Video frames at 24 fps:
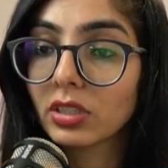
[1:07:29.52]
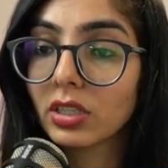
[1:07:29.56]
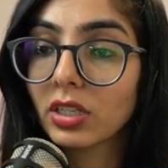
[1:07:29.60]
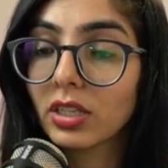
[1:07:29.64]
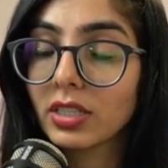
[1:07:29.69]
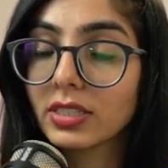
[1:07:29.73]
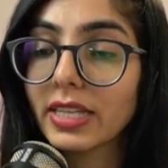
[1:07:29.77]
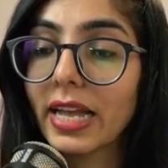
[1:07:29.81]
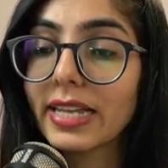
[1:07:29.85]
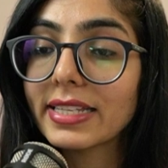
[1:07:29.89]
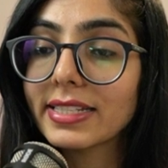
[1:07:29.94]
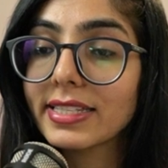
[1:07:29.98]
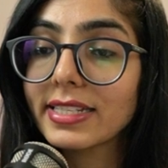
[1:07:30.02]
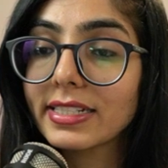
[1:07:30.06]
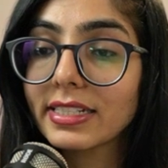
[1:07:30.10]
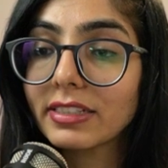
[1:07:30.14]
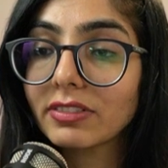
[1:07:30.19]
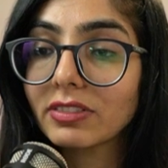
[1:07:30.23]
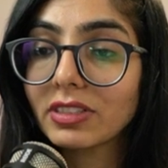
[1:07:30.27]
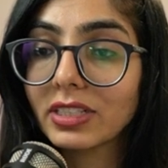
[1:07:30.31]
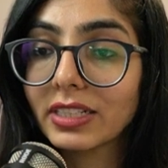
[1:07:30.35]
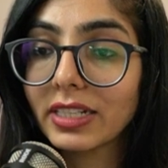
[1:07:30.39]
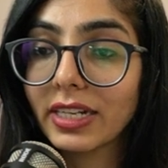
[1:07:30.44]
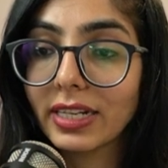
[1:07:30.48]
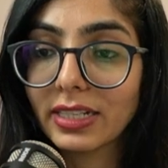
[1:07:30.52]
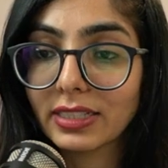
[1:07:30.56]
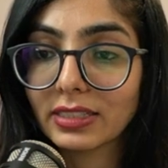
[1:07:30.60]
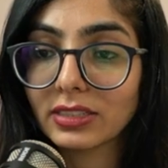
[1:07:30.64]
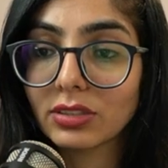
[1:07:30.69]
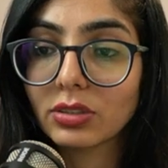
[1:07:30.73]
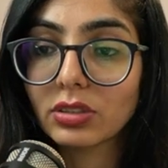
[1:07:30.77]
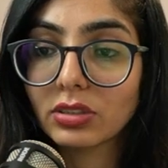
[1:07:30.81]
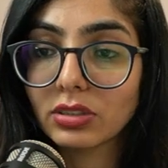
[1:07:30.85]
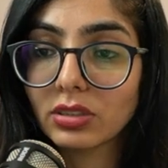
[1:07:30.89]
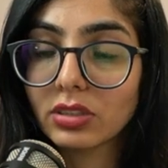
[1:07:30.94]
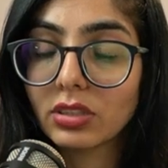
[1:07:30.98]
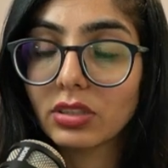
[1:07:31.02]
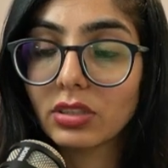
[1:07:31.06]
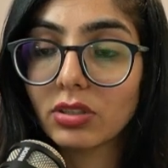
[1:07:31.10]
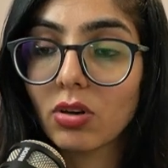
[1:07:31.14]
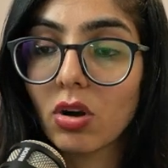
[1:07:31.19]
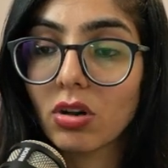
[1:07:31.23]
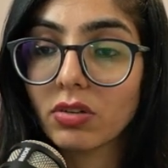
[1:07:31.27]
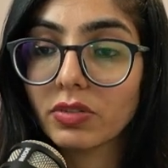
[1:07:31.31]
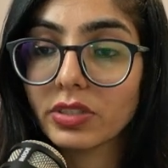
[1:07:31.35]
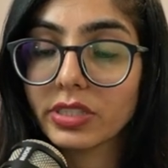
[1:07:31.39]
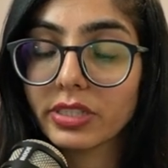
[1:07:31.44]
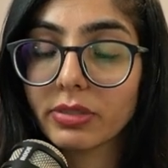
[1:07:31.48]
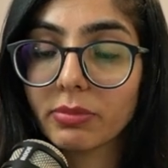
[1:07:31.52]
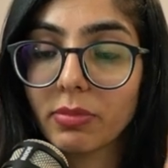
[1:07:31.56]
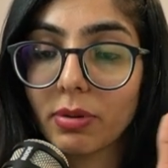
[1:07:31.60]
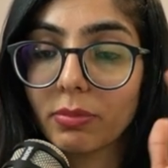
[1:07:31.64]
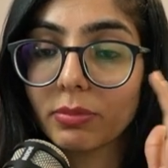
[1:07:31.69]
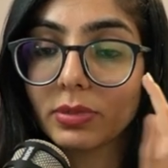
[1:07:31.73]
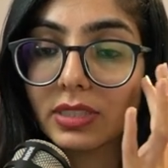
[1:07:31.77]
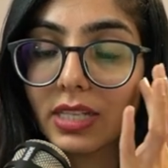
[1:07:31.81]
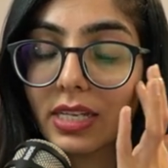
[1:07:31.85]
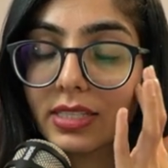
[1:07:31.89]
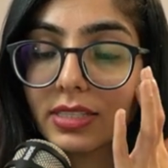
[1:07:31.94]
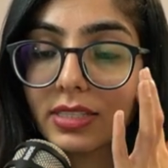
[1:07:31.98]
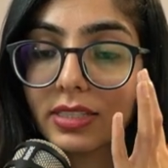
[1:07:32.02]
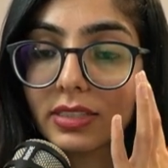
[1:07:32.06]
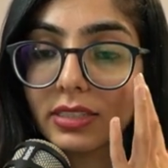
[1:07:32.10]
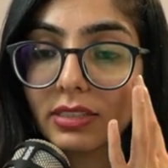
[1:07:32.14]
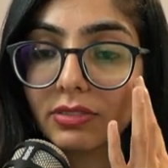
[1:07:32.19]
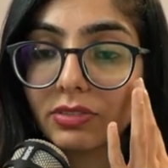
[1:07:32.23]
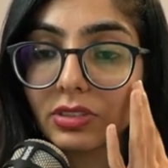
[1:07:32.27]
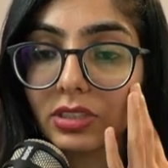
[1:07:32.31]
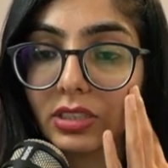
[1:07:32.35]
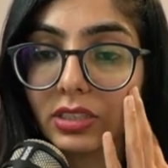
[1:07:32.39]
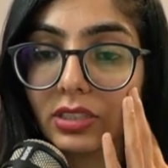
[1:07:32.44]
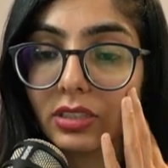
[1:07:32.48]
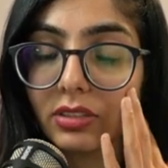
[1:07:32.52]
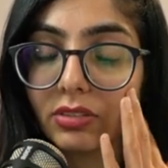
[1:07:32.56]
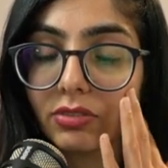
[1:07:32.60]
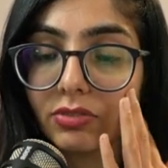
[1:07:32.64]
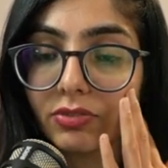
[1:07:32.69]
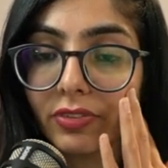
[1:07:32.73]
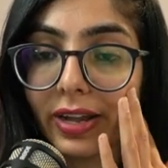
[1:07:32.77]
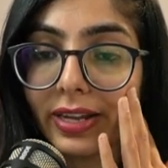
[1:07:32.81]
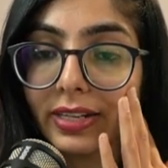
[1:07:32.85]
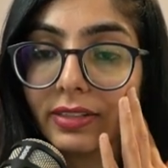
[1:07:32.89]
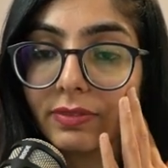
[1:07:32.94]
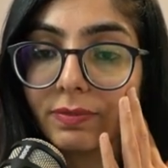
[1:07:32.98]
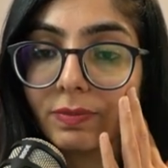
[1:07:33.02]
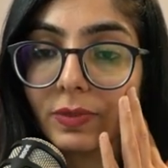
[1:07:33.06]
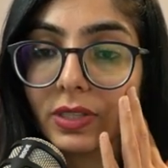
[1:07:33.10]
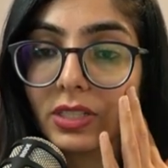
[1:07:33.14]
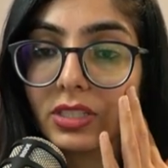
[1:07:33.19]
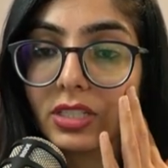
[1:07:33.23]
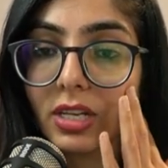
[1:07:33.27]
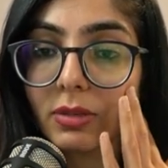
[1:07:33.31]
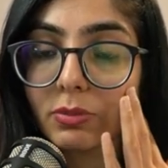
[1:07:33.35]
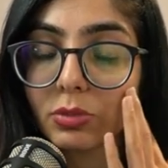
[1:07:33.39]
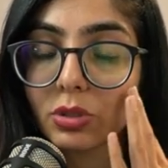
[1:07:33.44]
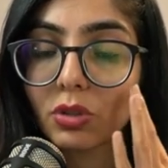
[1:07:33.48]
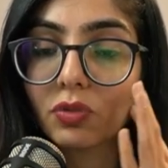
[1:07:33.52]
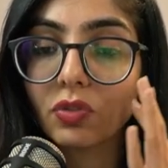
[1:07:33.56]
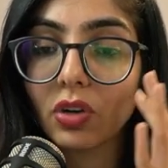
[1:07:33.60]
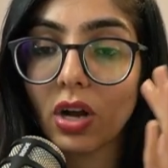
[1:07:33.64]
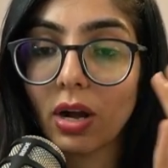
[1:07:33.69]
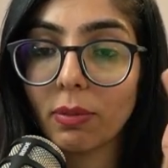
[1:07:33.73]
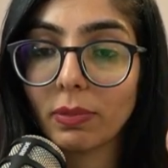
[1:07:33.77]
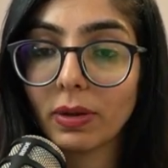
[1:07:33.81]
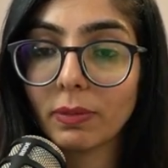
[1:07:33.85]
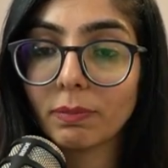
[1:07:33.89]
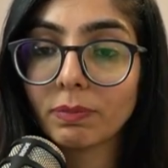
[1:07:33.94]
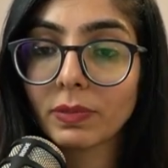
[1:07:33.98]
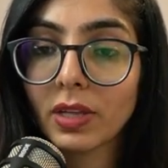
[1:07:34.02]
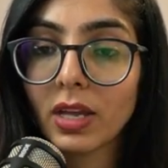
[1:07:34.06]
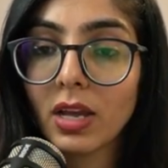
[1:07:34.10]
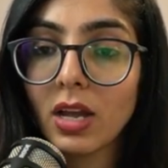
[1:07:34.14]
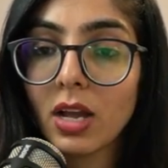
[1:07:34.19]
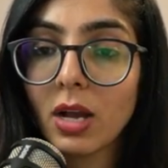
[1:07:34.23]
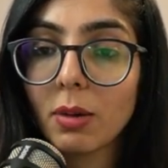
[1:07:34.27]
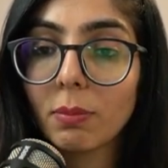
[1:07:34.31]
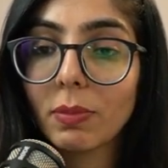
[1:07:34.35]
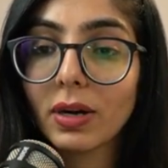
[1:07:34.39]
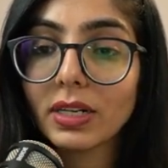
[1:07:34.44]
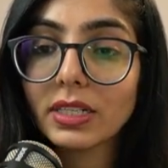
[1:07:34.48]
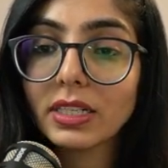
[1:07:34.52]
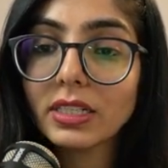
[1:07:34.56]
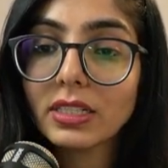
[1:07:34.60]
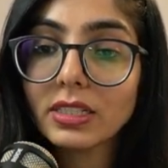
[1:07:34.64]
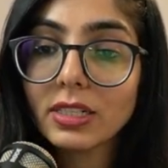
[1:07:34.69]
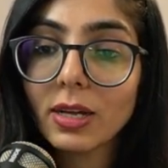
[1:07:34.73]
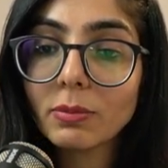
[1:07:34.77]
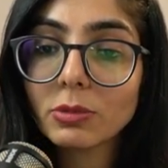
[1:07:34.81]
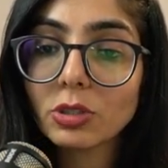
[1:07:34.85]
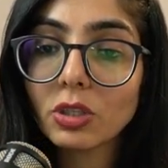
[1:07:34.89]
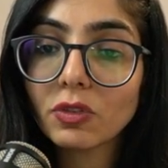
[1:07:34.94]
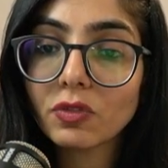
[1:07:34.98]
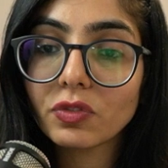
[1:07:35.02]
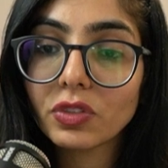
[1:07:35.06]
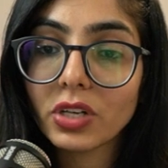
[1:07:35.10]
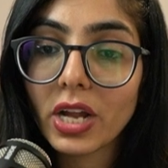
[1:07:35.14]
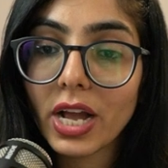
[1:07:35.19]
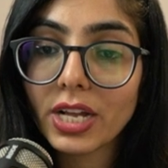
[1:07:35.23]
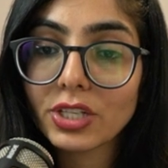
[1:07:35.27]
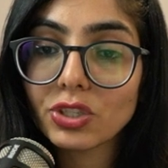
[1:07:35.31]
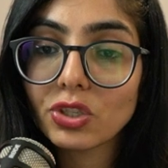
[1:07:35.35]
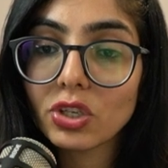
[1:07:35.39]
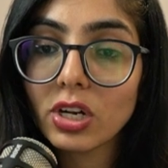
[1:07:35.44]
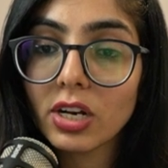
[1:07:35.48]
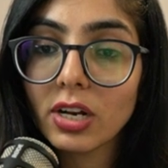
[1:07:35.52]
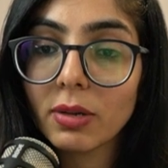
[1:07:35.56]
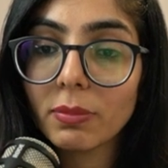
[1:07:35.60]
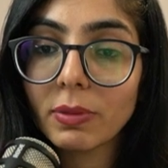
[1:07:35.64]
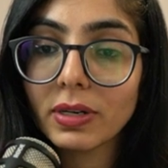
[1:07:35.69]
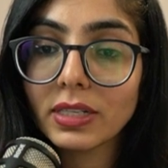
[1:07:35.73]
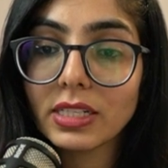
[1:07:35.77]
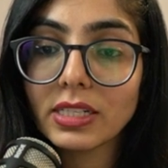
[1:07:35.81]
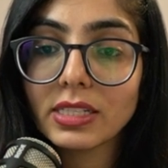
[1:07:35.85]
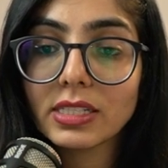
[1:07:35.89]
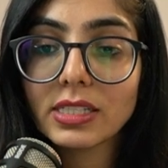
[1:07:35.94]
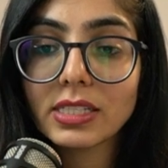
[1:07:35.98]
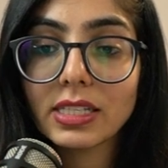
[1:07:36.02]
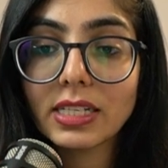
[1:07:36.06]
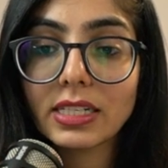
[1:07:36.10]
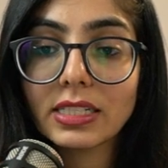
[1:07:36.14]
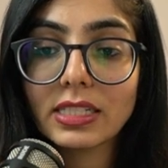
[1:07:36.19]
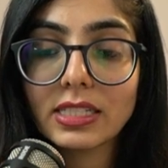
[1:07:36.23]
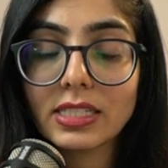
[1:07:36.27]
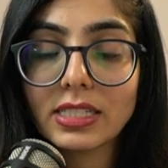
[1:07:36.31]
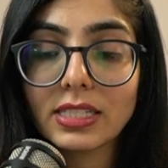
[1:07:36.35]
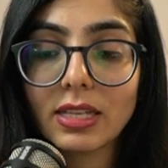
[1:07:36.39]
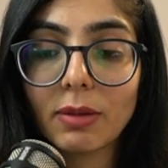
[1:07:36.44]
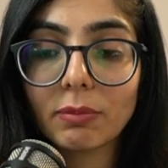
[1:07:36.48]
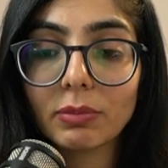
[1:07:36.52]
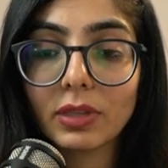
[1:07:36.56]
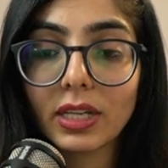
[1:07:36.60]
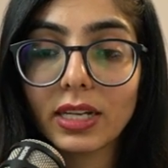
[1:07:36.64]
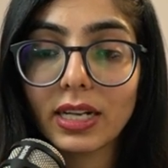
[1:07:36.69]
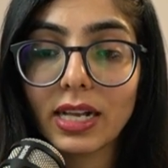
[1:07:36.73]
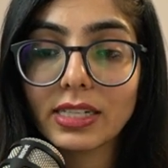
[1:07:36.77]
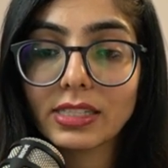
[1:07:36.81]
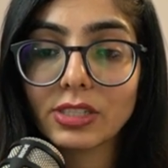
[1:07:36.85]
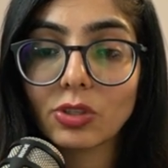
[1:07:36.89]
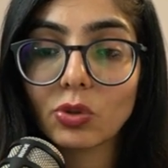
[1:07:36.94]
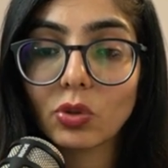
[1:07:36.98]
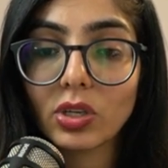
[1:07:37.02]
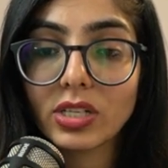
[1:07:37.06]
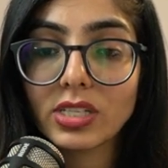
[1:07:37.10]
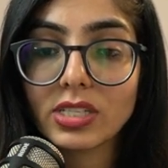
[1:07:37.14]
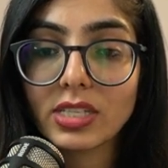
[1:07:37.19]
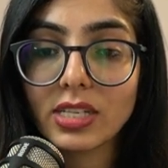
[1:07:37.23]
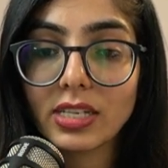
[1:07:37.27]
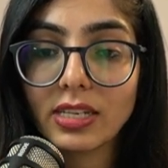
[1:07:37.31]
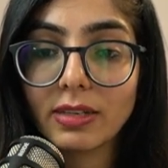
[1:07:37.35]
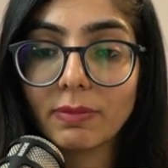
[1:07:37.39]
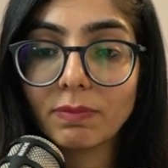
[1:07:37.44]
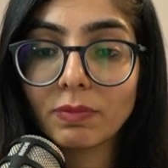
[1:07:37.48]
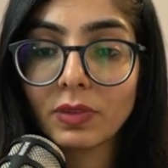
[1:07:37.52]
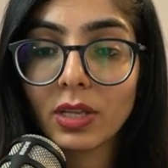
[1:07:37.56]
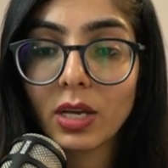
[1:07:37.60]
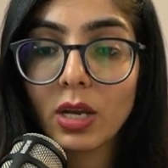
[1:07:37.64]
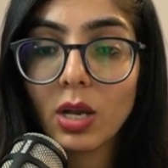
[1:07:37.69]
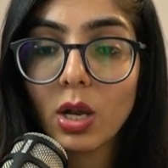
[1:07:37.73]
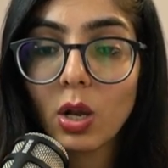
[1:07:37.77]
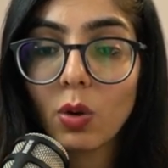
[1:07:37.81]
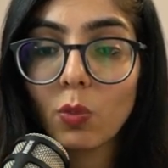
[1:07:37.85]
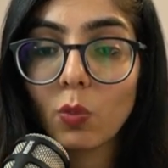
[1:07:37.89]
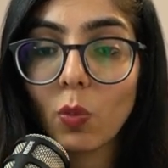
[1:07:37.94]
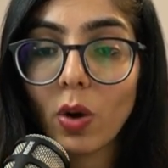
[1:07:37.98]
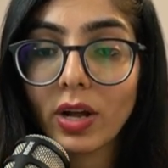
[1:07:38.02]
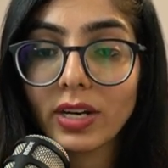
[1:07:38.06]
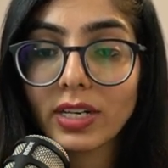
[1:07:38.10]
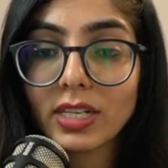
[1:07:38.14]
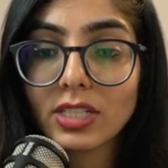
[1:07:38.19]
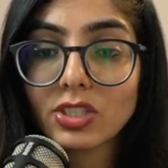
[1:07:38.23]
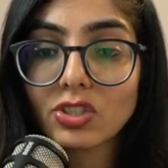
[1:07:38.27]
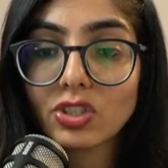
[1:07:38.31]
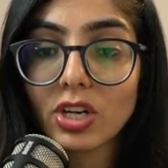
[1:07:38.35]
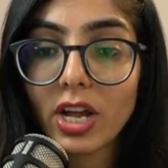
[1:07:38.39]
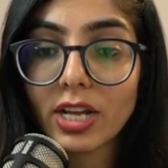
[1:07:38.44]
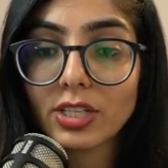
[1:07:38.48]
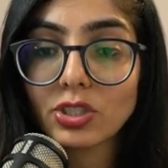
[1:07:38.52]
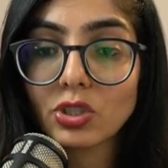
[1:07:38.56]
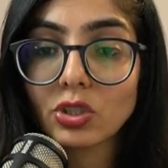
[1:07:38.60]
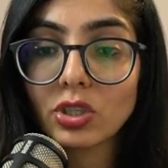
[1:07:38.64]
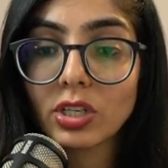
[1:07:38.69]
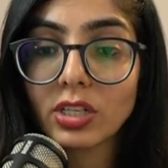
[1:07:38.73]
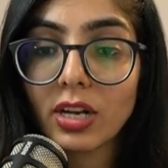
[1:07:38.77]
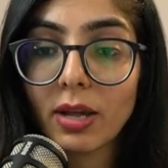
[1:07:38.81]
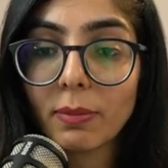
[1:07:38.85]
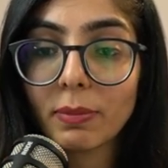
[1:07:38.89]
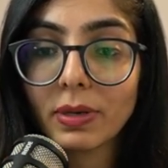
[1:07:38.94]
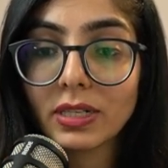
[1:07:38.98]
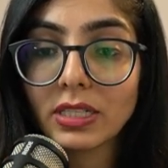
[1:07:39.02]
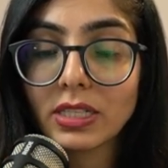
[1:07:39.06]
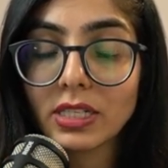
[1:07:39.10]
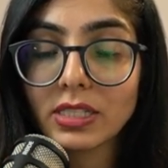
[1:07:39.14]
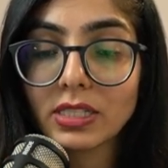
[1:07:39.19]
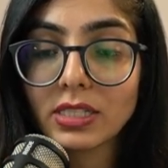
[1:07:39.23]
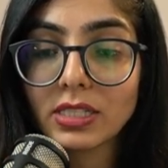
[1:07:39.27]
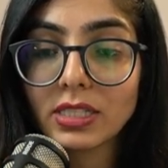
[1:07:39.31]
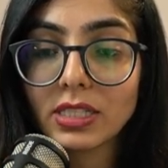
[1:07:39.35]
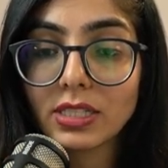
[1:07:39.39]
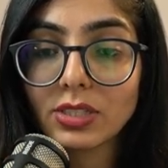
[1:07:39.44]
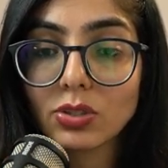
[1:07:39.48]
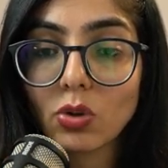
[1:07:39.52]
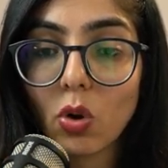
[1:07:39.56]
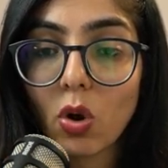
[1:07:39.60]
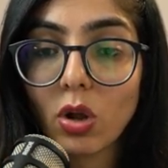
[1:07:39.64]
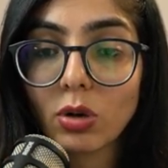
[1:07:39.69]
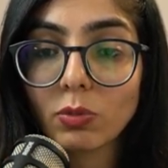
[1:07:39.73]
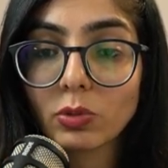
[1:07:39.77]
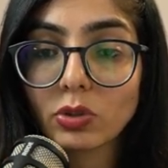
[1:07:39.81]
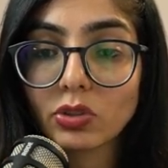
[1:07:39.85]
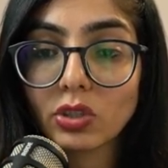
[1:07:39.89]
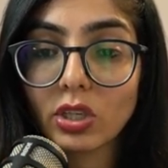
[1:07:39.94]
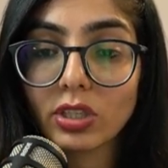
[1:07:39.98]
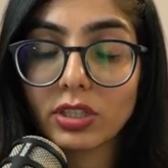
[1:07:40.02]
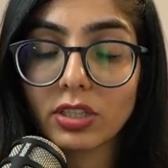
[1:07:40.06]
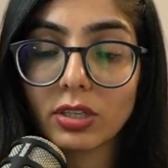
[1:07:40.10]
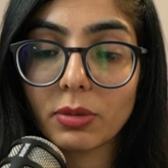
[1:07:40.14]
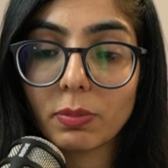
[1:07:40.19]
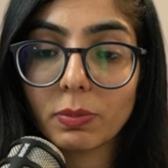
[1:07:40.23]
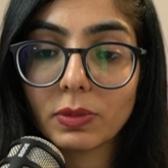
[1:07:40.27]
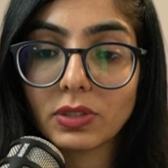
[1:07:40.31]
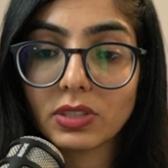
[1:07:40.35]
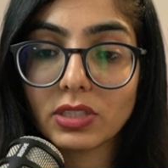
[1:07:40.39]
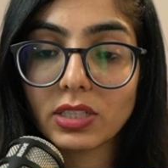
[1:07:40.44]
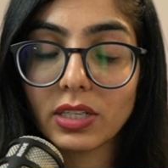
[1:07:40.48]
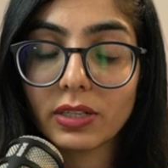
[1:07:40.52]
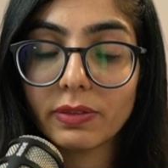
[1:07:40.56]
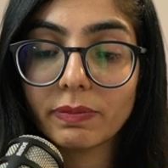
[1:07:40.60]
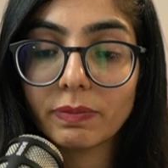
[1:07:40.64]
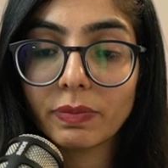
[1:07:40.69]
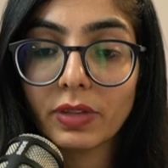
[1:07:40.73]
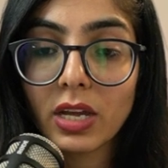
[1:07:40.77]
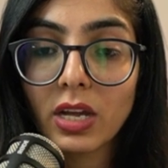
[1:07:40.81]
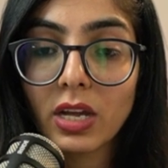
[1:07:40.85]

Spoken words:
Sensitivity, guys. Always remember sensitivity. Fine, in terms of gamma. But in terms of natural abundance, it is something else. You can see 1H natural abundance is almost 100%.